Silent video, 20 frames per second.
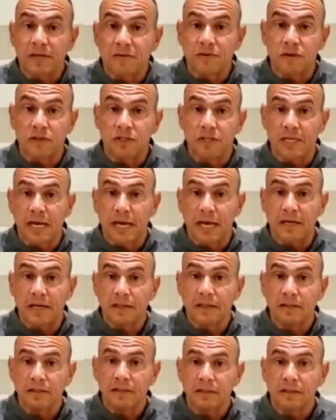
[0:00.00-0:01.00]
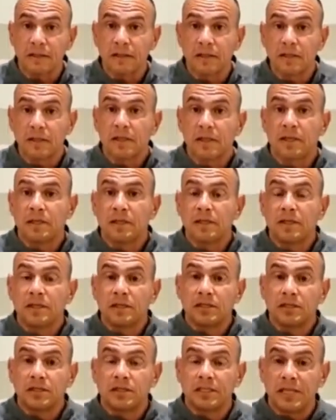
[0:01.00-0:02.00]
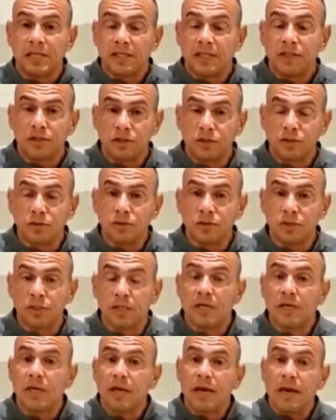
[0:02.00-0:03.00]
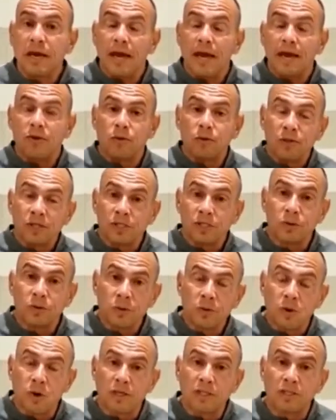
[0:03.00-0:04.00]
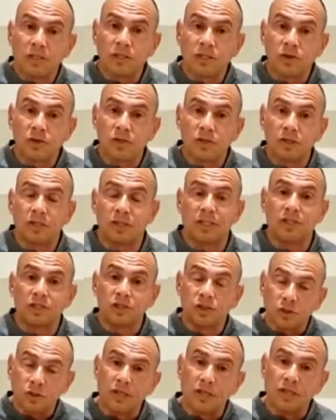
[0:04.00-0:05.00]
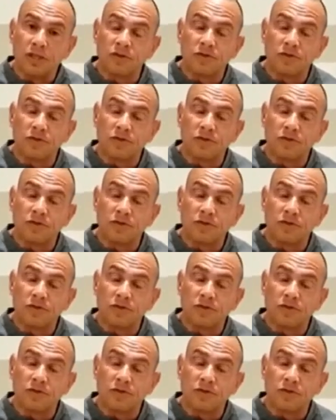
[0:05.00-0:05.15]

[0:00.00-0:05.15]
for today. Stay tuned. And the reason we wanted to do this is during this